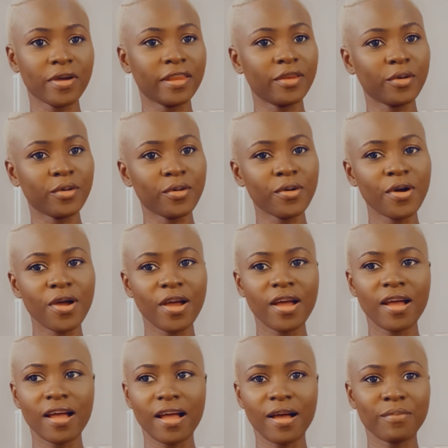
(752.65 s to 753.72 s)
I know
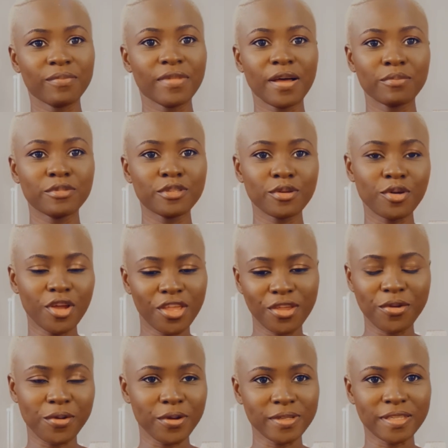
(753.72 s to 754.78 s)
I'm so
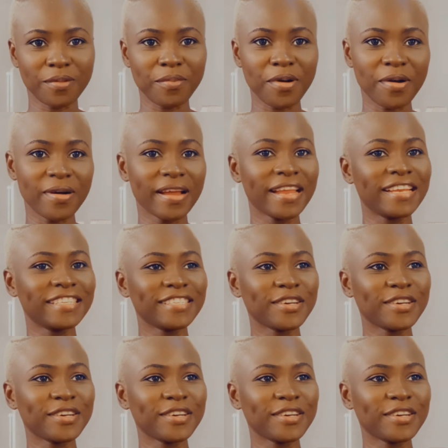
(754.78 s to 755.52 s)
curious about it.